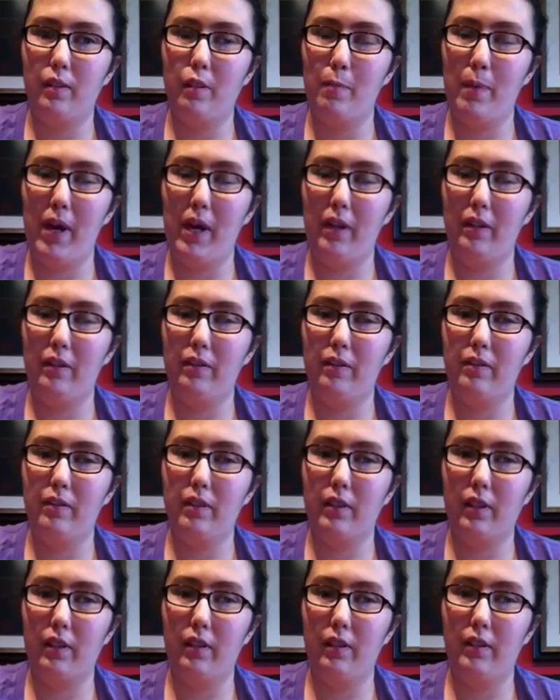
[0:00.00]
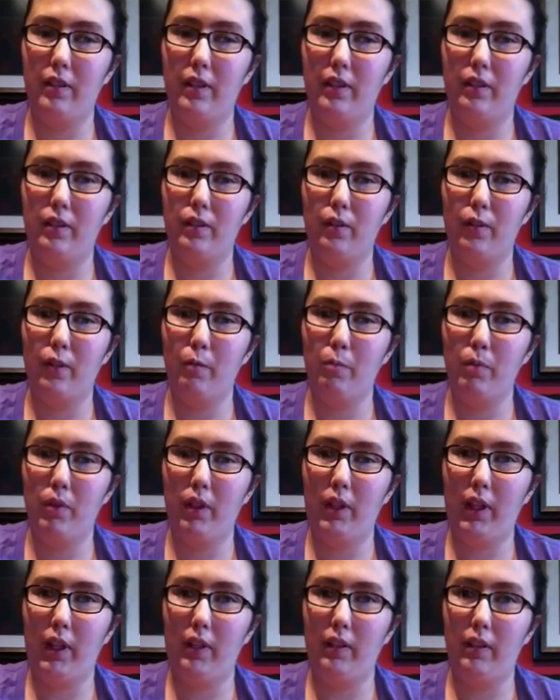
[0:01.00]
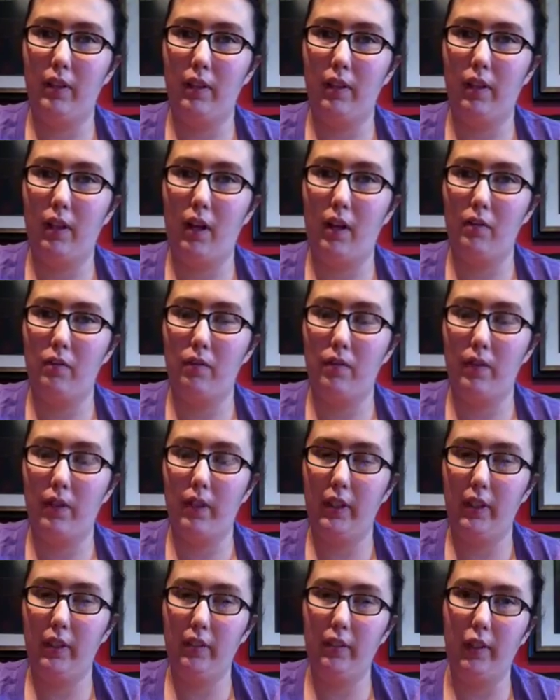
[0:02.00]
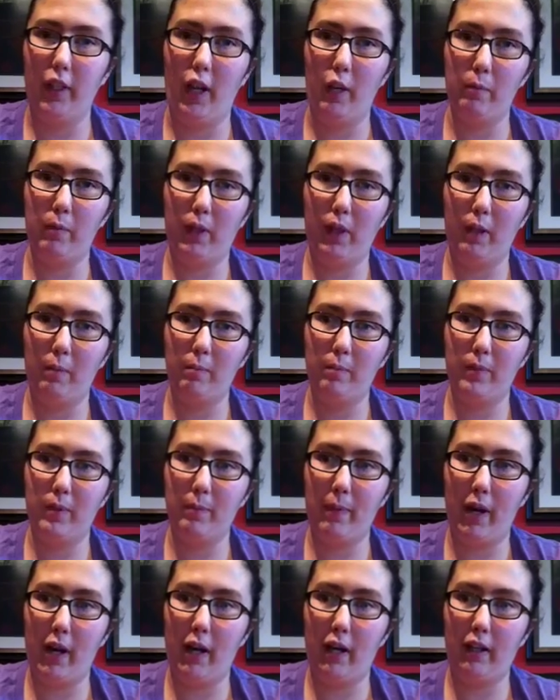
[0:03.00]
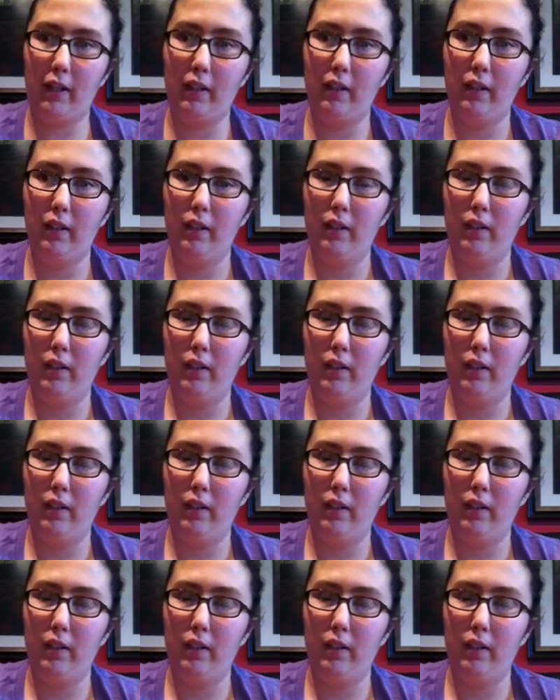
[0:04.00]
Pan's curse hits Storybrooke, and they're gone for a year, and Emma comes back.